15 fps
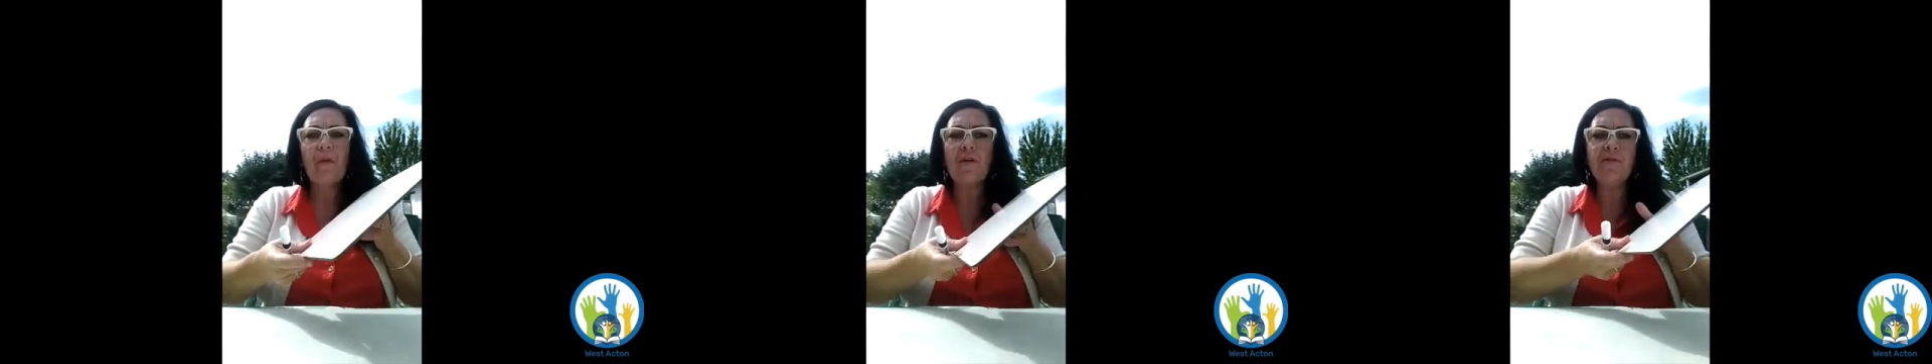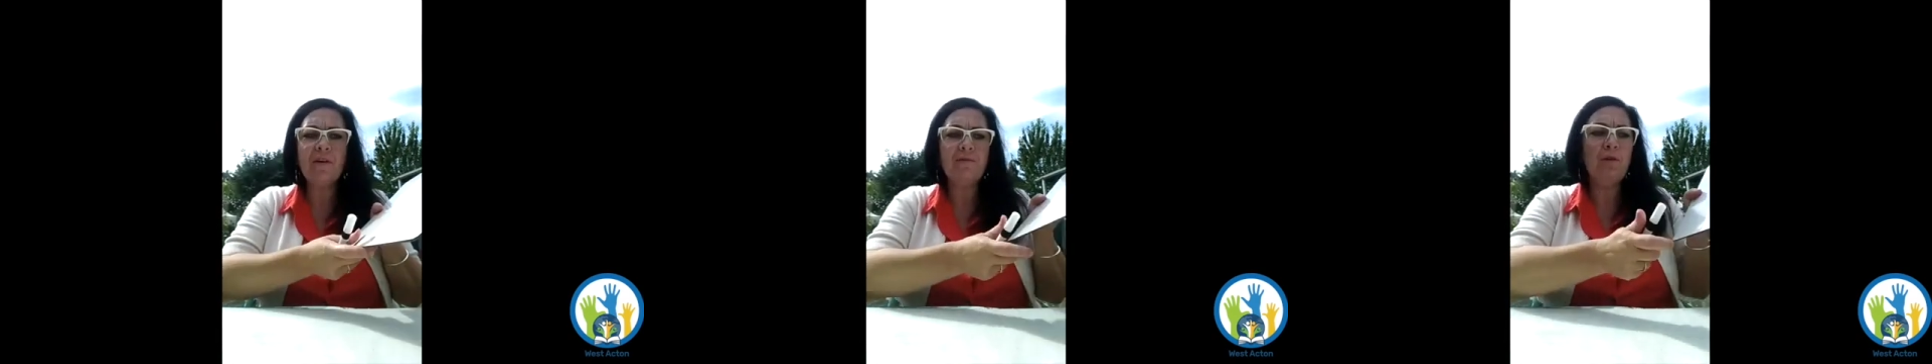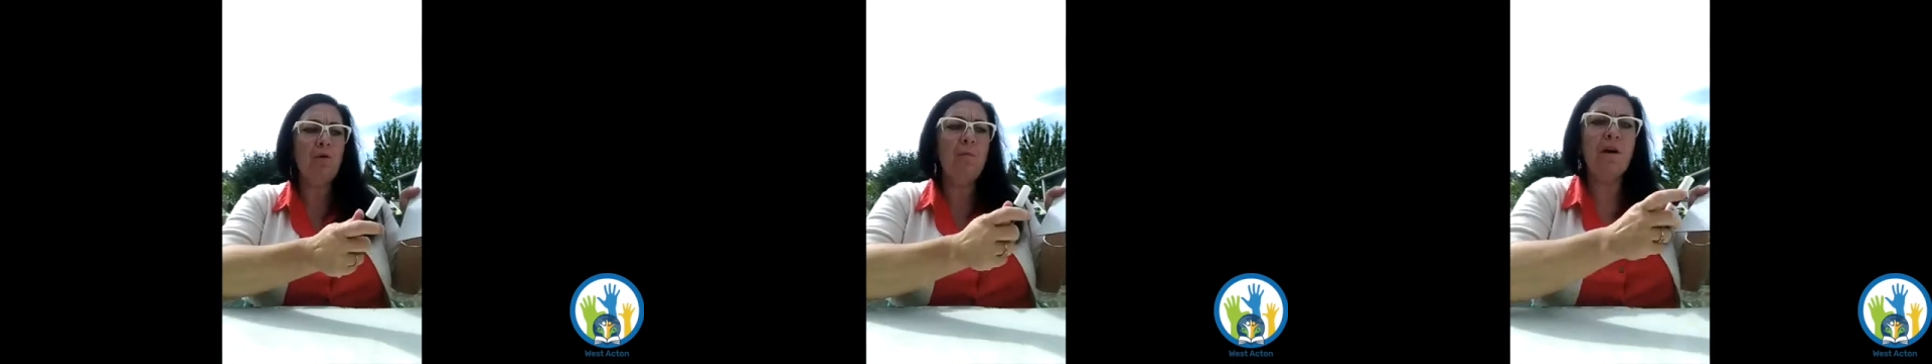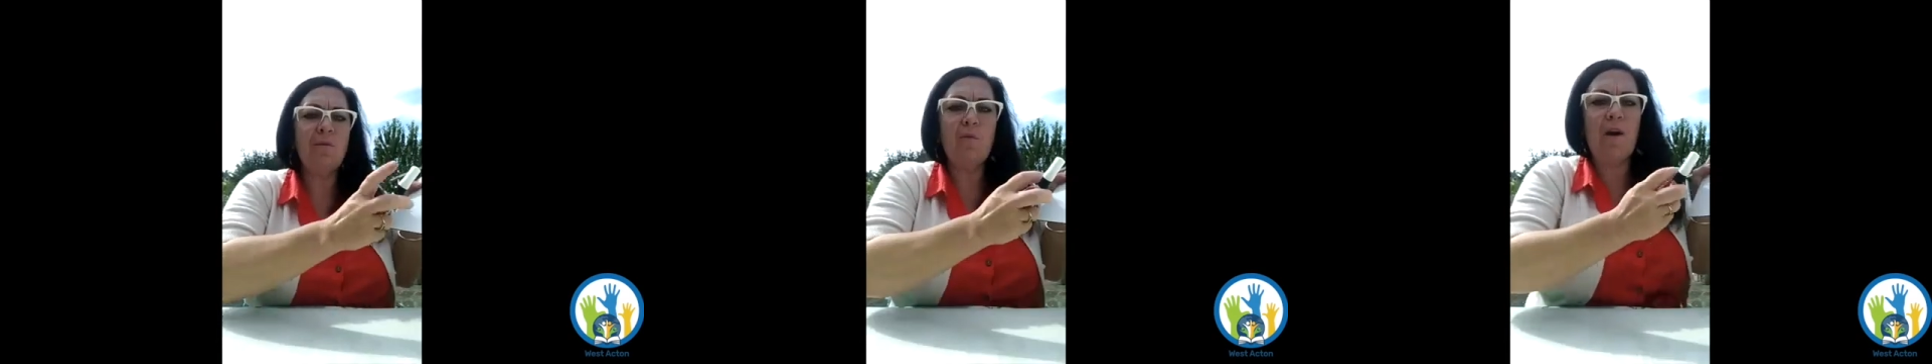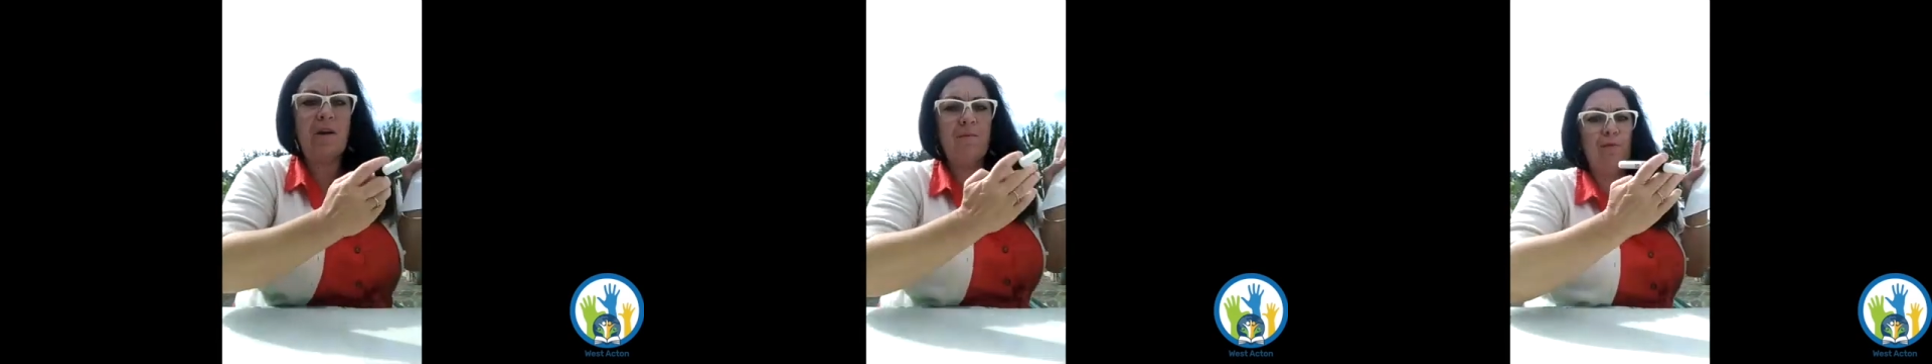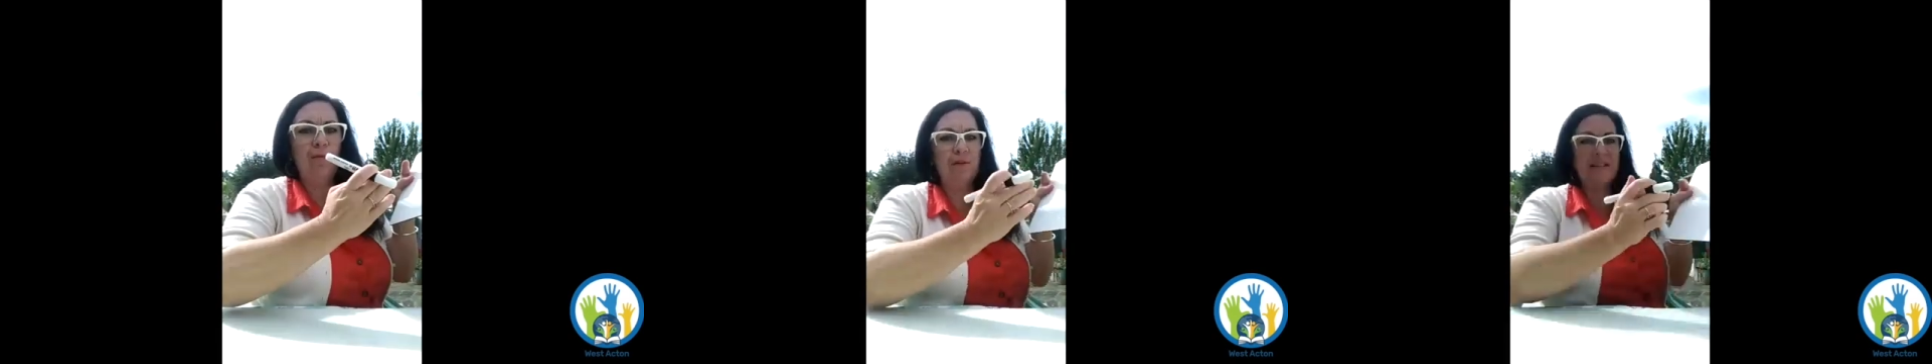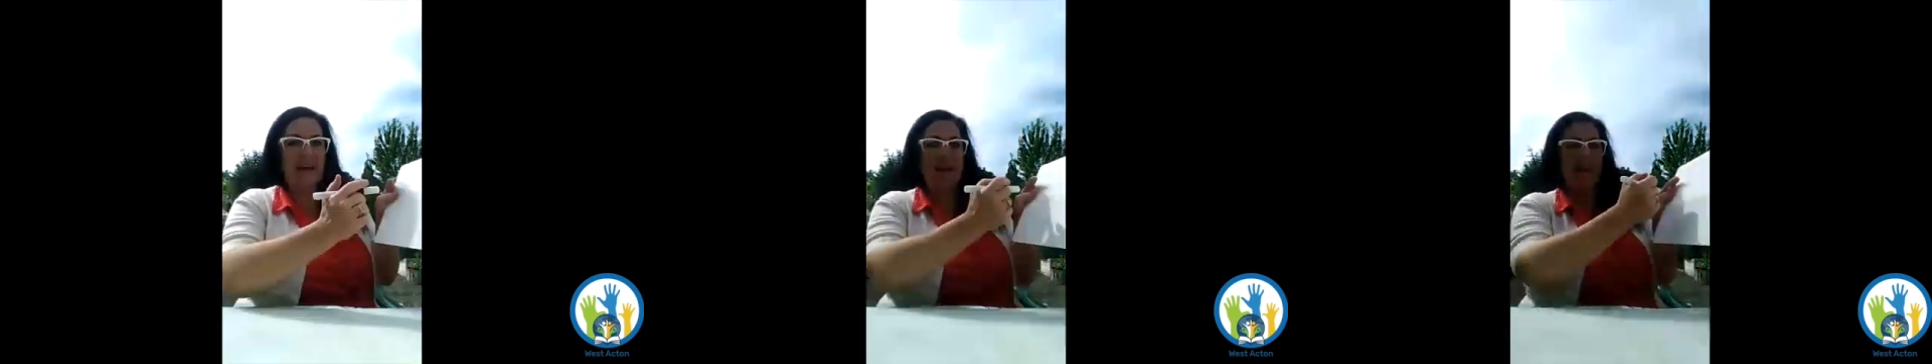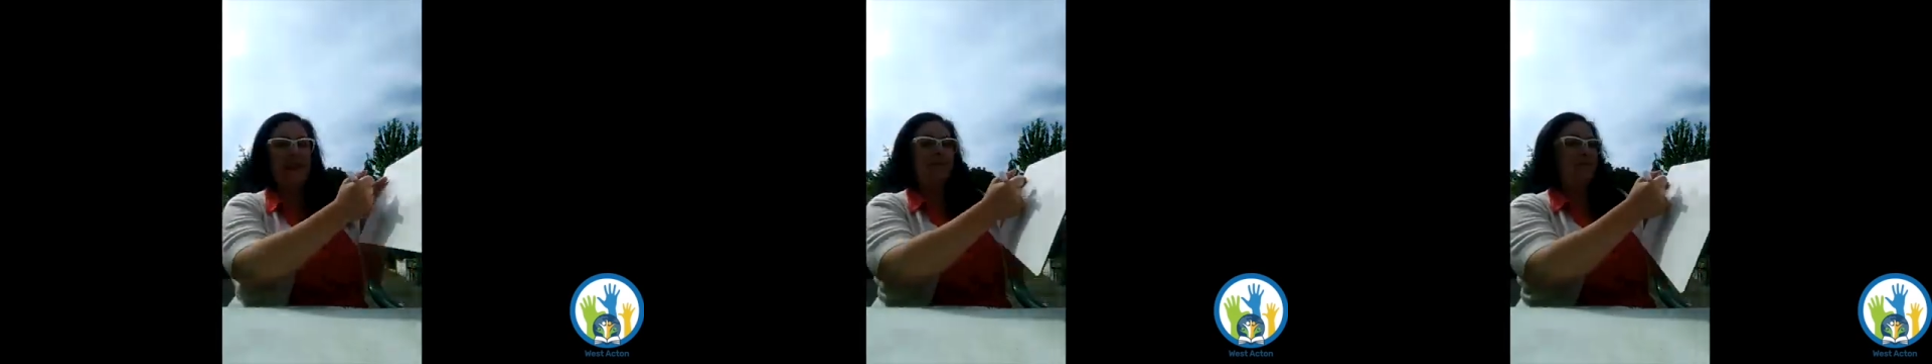So I've got my whiteboard
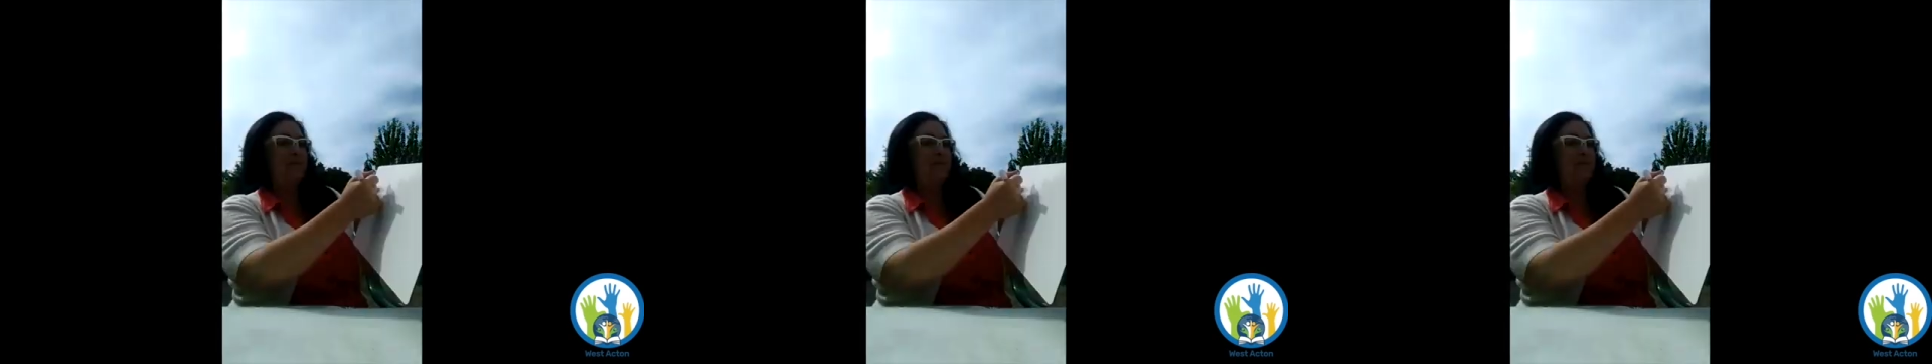here,